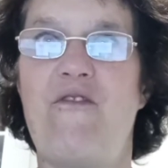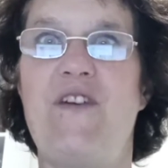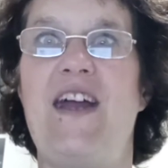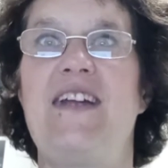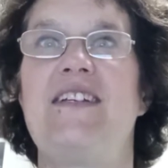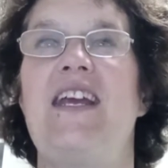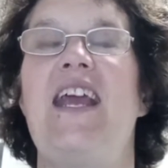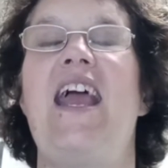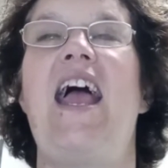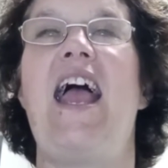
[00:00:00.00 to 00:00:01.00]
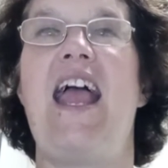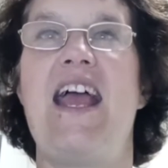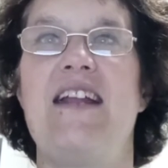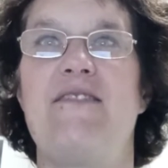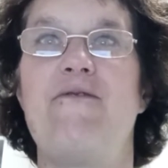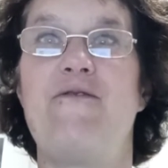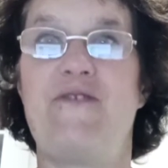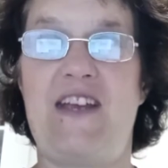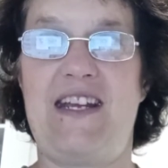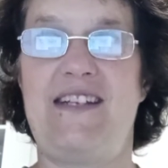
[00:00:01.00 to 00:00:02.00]
fight and
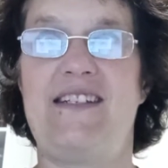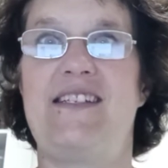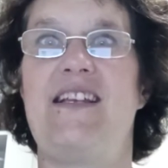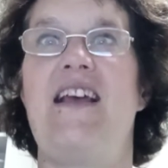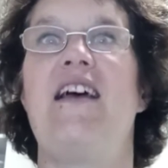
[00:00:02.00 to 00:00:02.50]
face